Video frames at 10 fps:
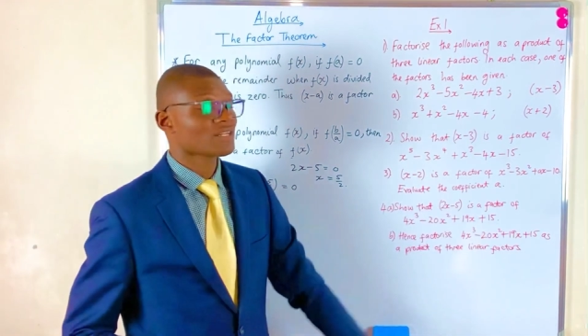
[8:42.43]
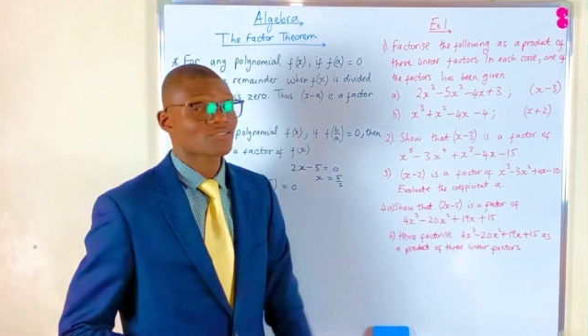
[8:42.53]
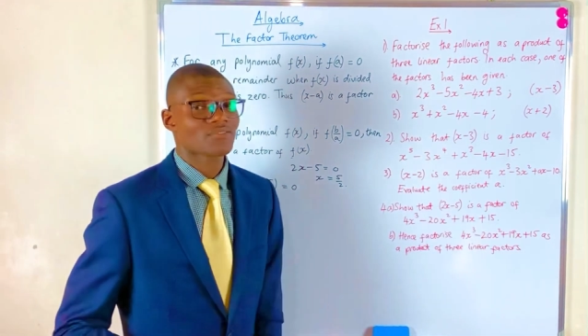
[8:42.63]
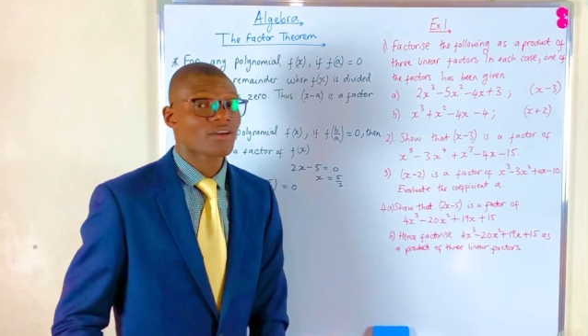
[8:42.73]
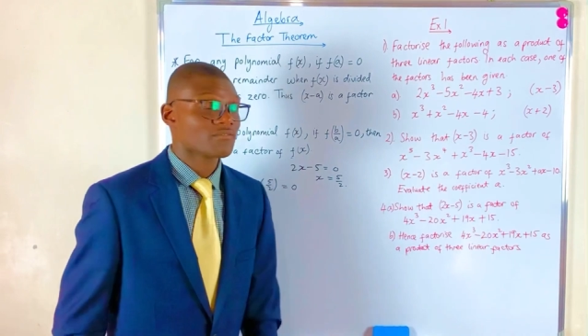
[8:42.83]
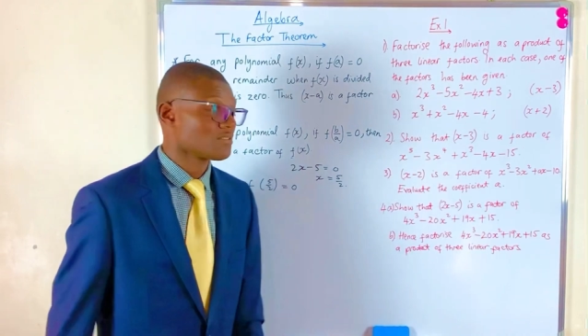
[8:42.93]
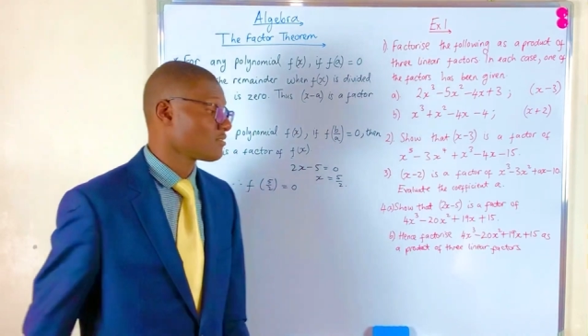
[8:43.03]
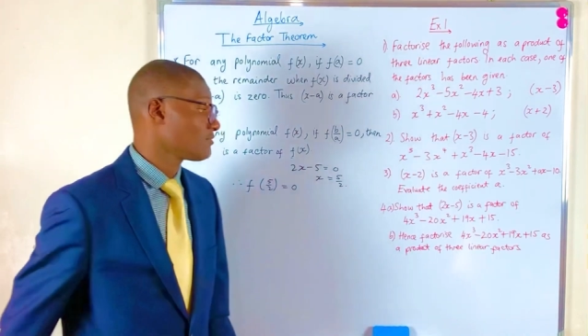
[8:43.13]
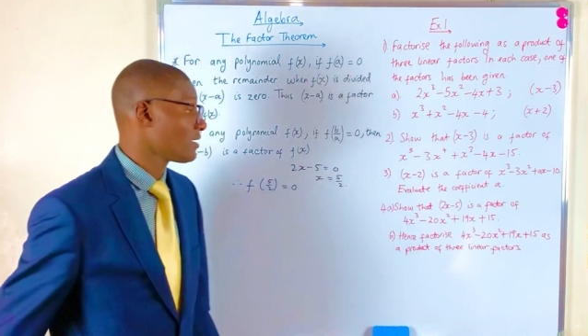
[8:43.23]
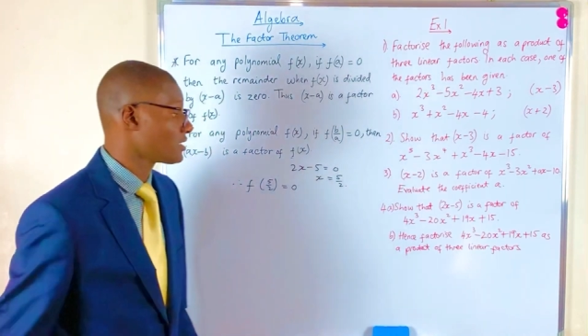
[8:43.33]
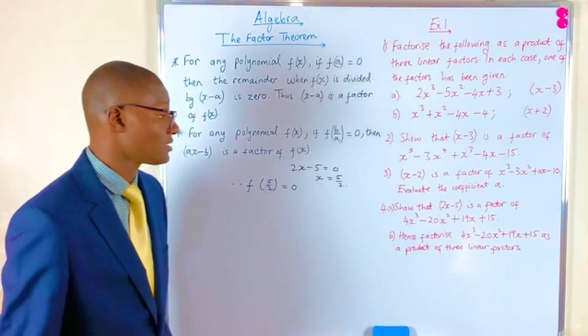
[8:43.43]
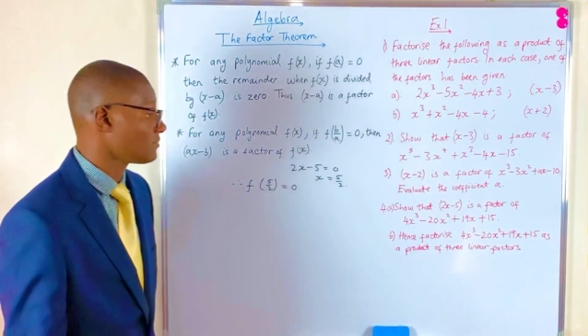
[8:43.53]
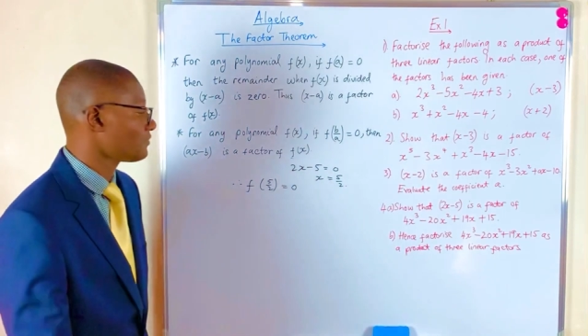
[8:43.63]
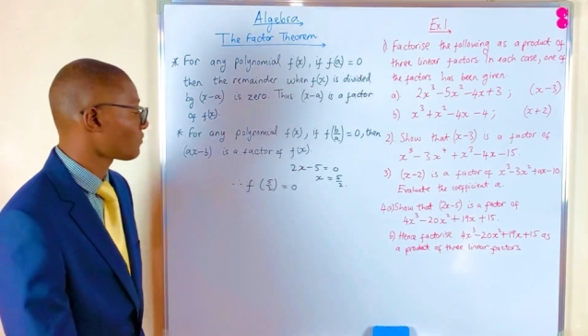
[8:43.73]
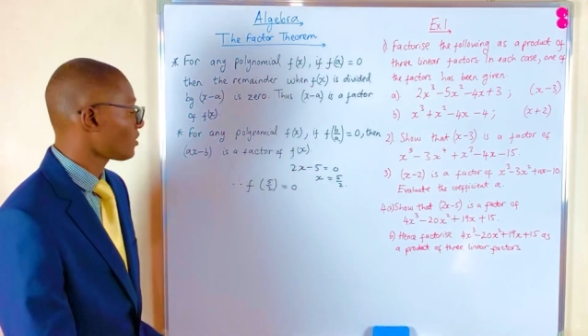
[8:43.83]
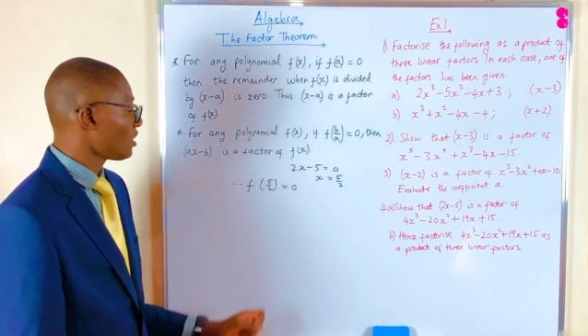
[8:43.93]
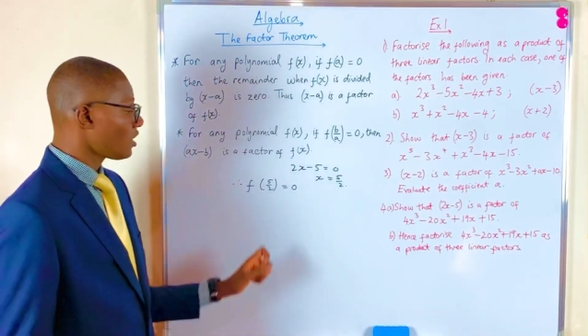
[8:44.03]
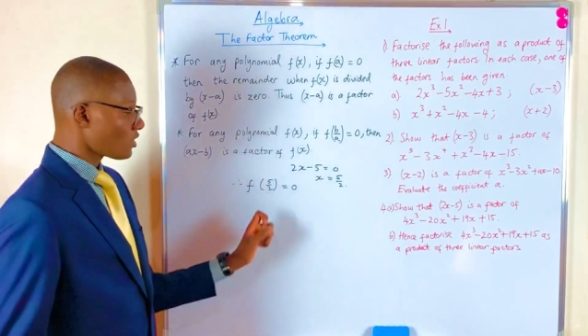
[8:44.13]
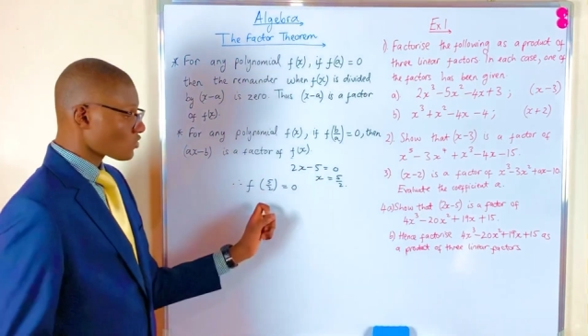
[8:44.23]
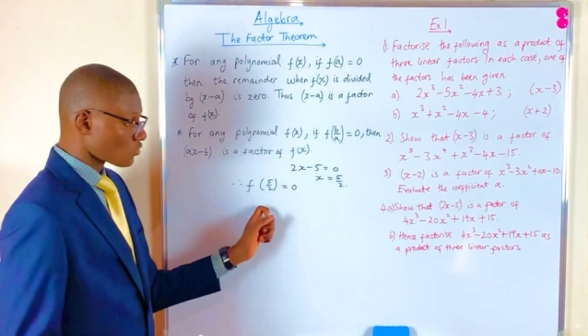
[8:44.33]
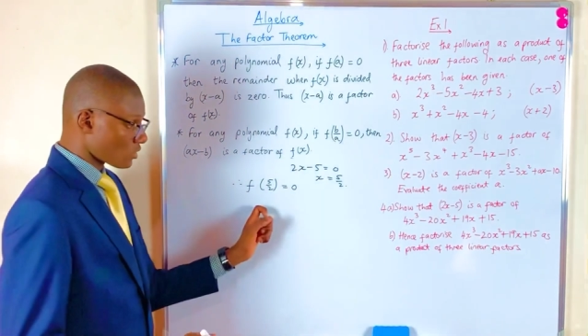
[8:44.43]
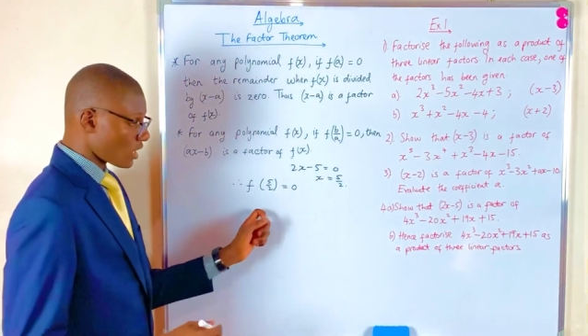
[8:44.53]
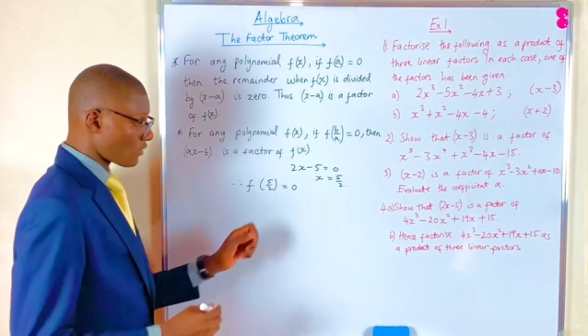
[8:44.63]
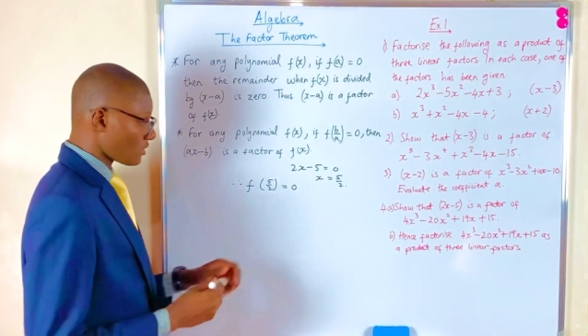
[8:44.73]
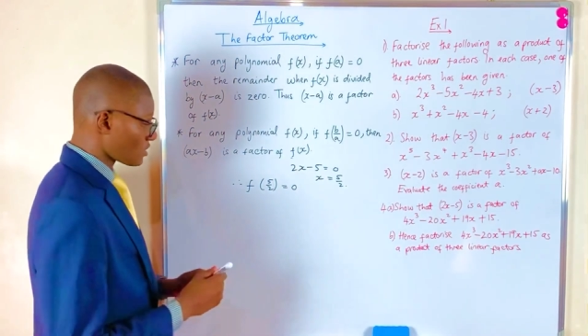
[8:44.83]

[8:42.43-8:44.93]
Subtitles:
5 is a factor. So now we shall